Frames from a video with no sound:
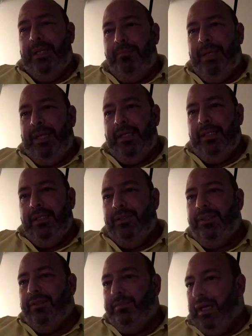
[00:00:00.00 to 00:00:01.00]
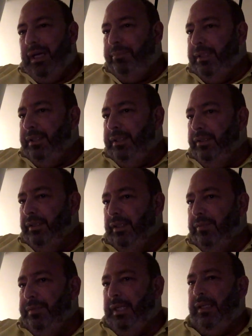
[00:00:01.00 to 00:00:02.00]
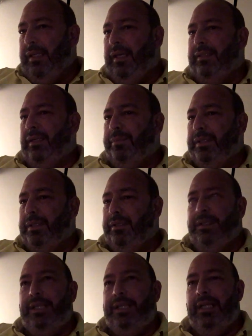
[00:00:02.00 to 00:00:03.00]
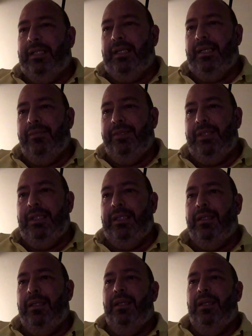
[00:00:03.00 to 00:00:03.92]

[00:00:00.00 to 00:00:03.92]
package. That's just my opinion, you know what I'm saying? Guys like Retallick and everything.